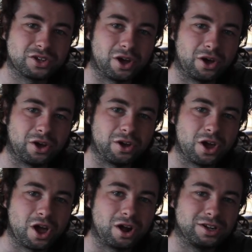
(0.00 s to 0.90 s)

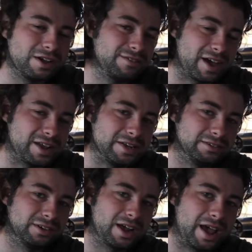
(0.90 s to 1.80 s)
So I'll leave that
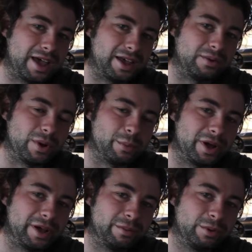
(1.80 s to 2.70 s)
in, and
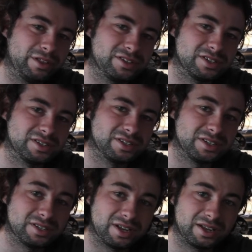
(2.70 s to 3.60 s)
when my brothers
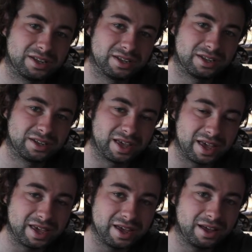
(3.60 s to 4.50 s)
and sister
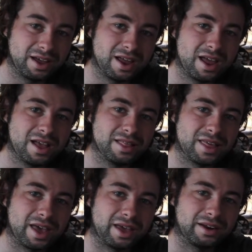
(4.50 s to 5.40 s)
get here,
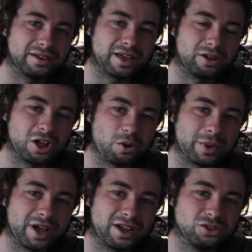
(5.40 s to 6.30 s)
then they'll
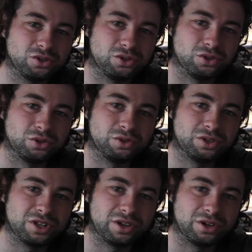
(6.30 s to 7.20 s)
help me
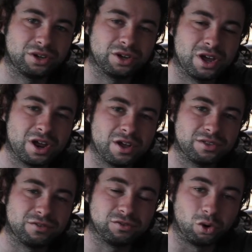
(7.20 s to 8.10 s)
undo the
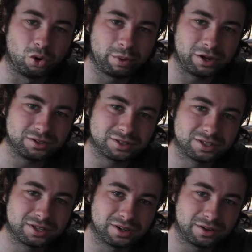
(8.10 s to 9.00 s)
floor
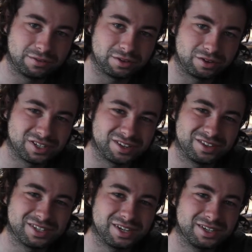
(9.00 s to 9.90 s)
bolts for the
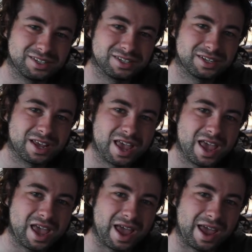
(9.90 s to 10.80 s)
rest of the seats,
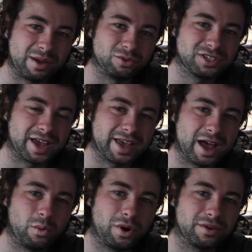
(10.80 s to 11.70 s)
and we'll
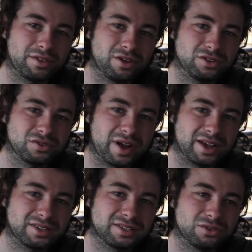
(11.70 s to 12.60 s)
take out one of those
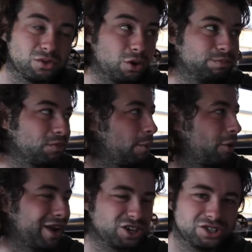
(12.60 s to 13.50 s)
racks, or
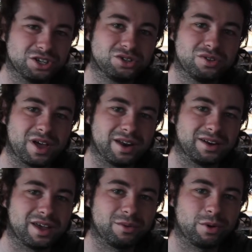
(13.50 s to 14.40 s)
I might actually do
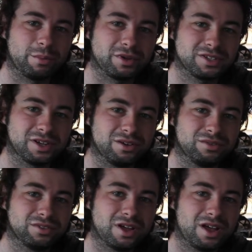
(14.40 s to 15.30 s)
that now by
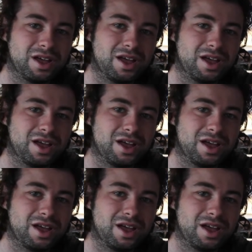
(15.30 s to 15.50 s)
myself.